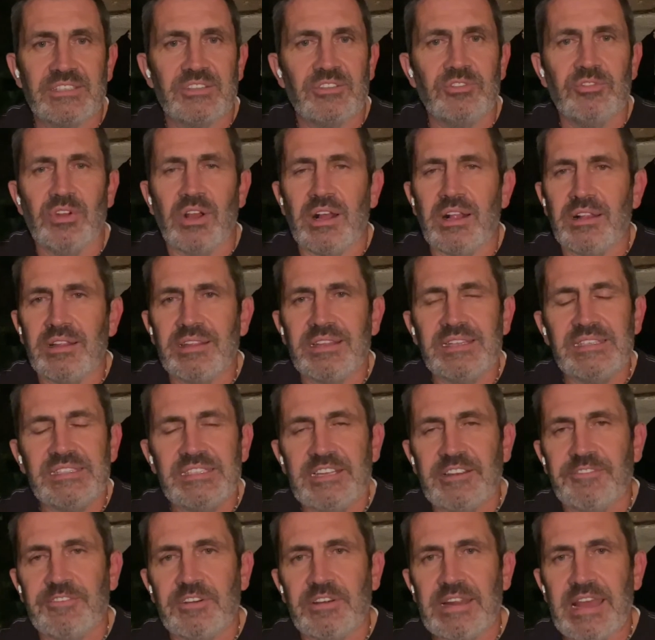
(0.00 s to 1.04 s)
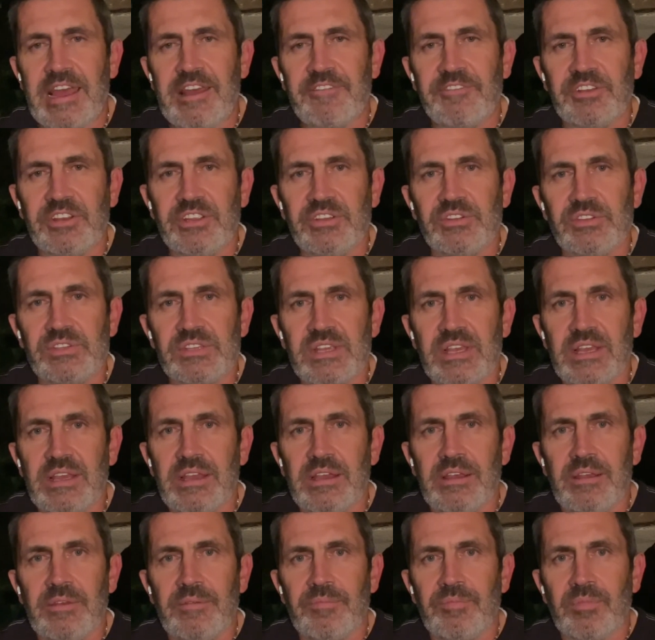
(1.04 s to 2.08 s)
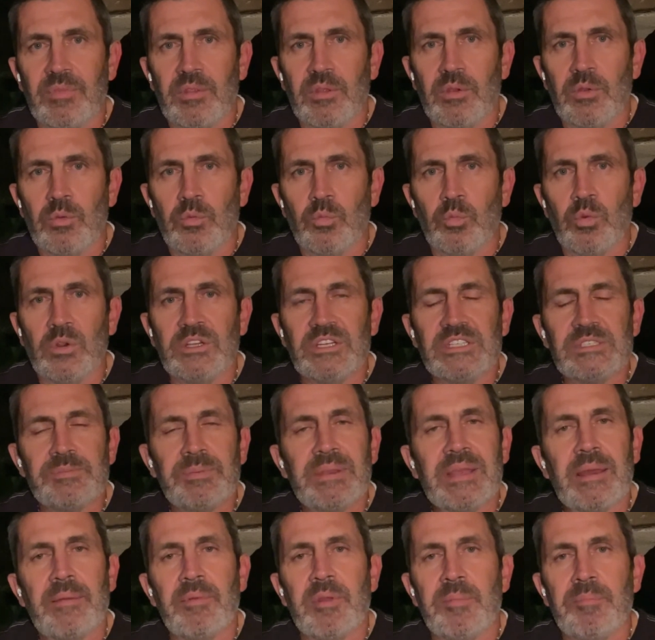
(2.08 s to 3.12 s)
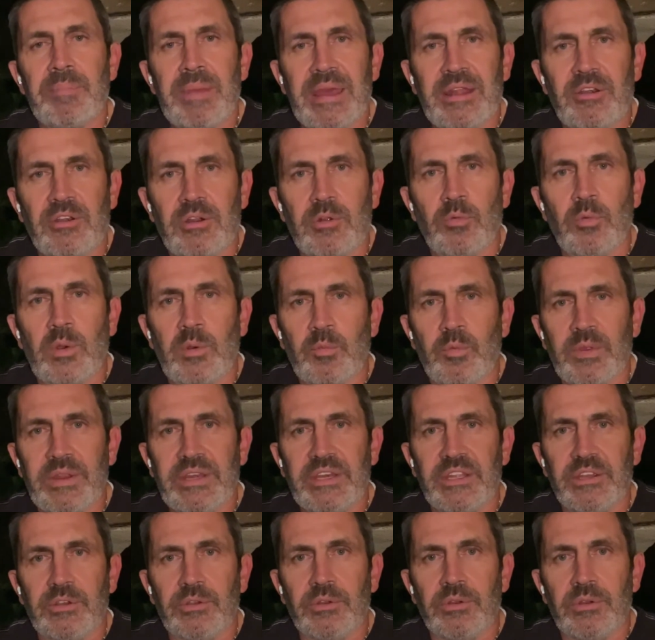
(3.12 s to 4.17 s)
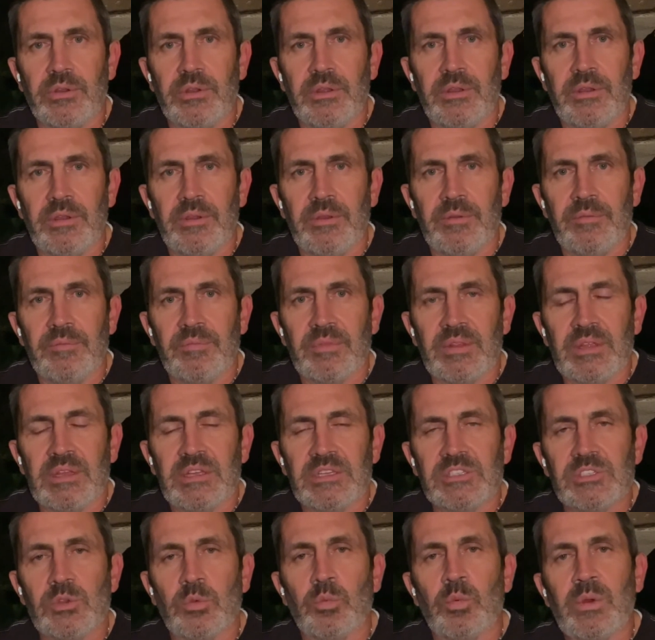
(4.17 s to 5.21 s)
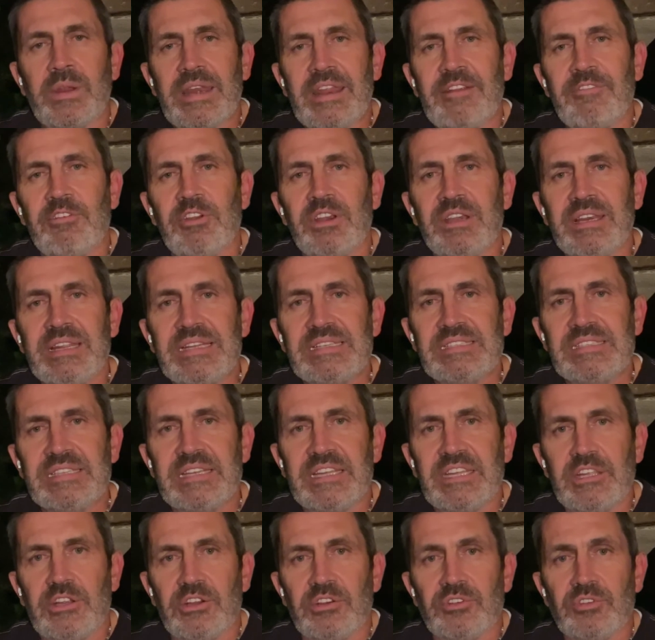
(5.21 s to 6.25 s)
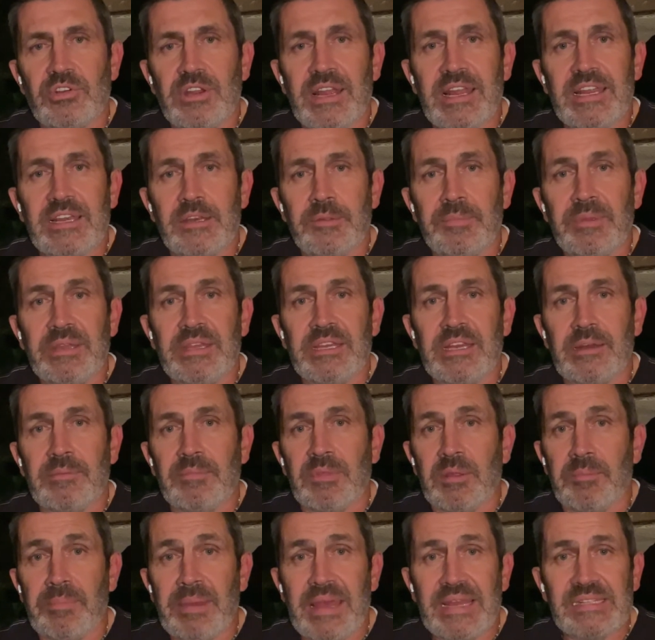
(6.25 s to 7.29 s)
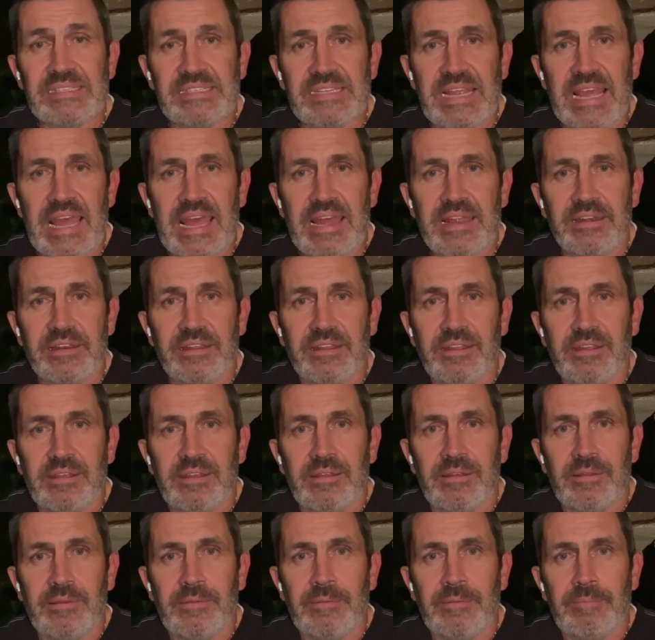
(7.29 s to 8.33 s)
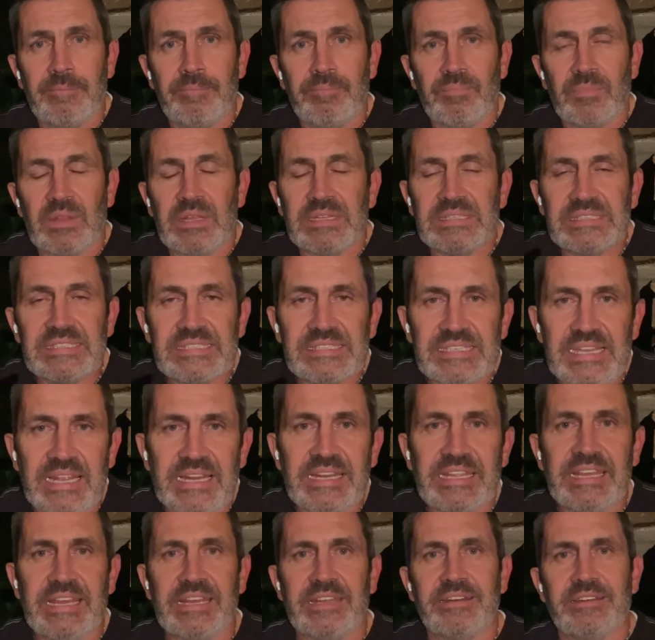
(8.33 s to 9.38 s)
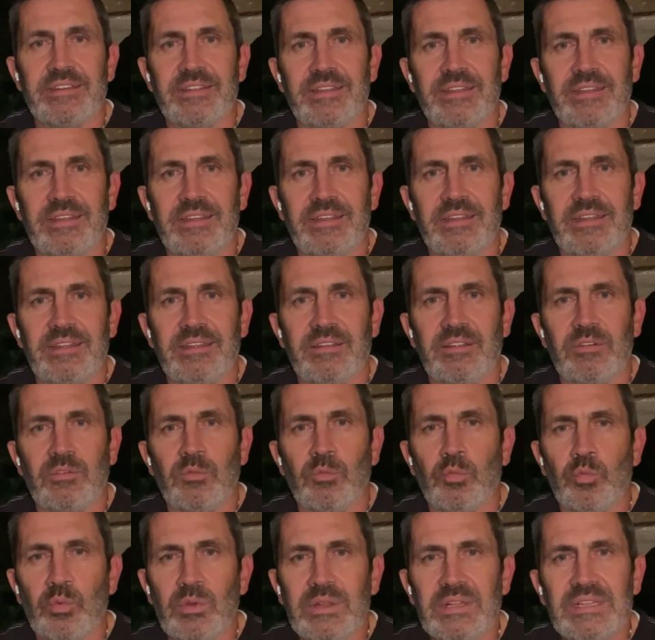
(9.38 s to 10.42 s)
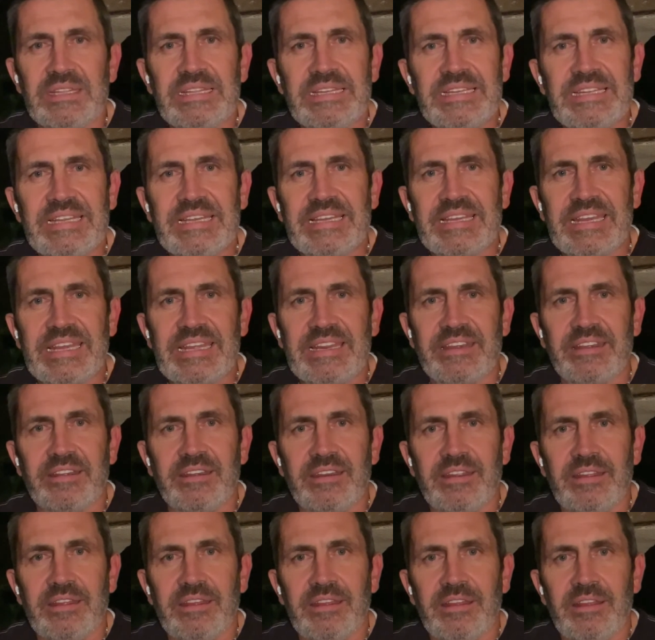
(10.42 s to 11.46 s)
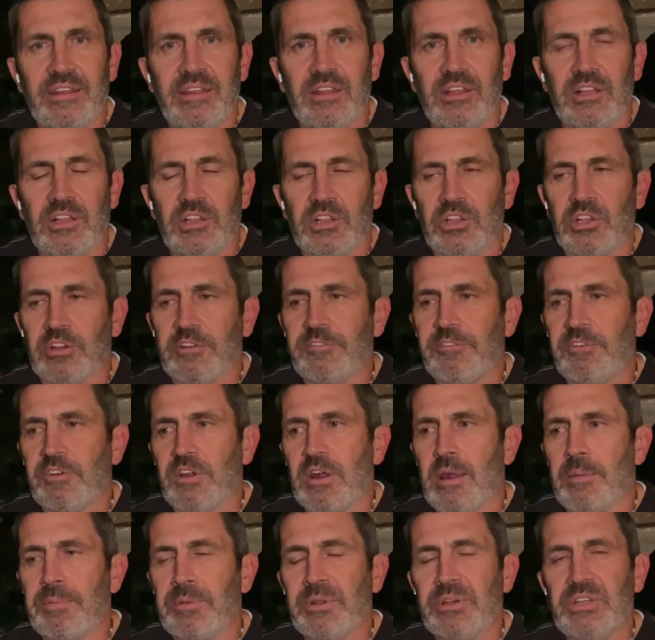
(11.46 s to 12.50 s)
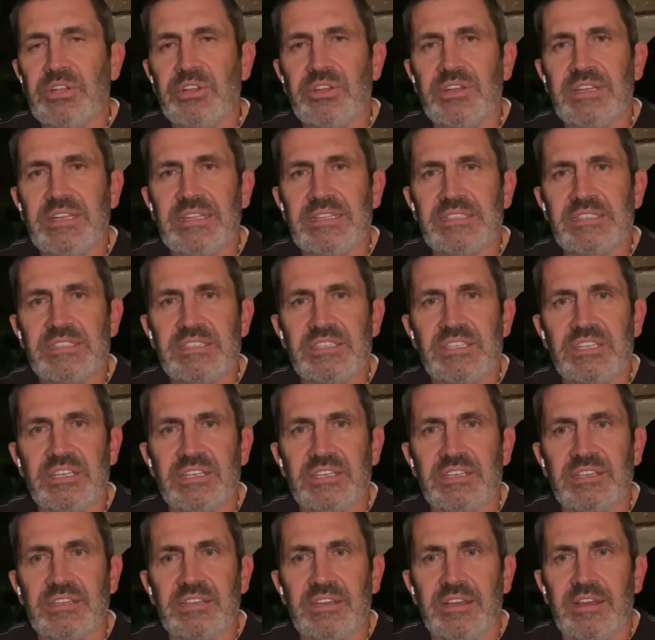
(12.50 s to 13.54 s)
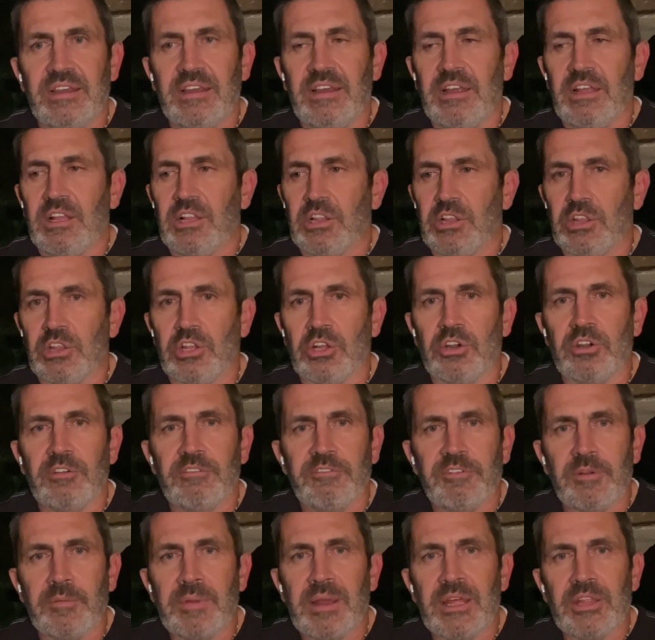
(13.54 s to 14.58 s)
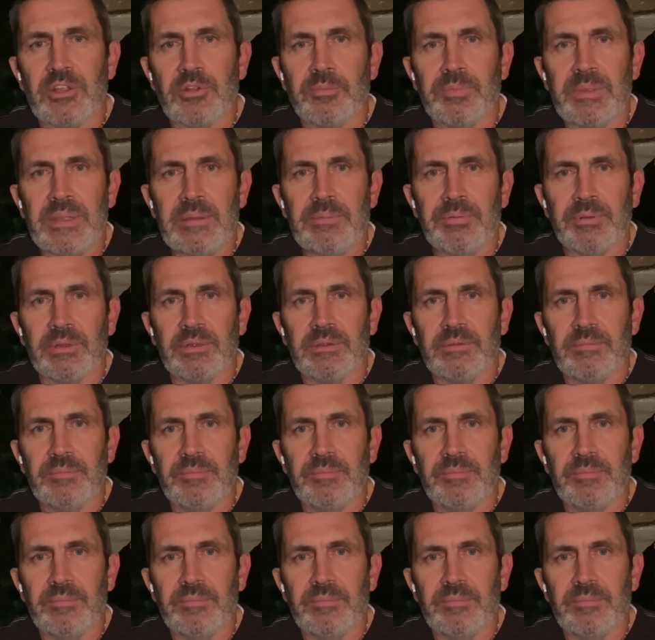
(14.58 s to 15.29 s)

through all these different avenues, we're just becoming better at what we do. So whatever it is that you're trying to become the best at, study it, really dig in, look for opportunities to learn from other people.